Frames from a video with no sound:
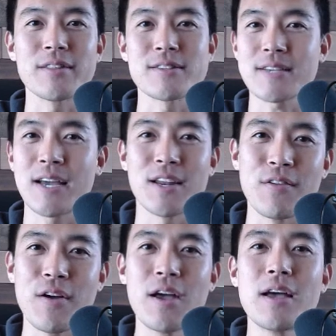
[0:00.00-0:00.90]
This kind
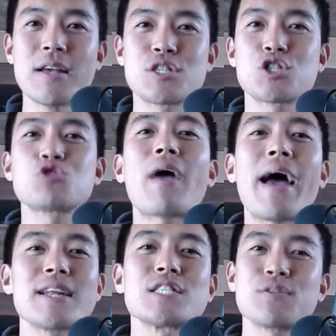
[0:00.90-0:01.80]
of
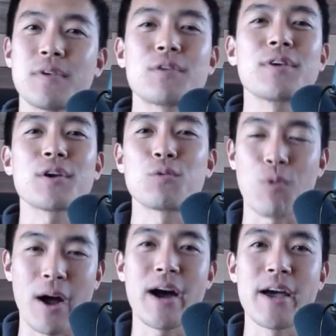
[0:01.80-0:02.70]
stratospheric
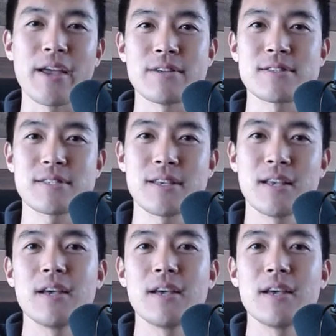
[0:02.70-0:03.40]
rise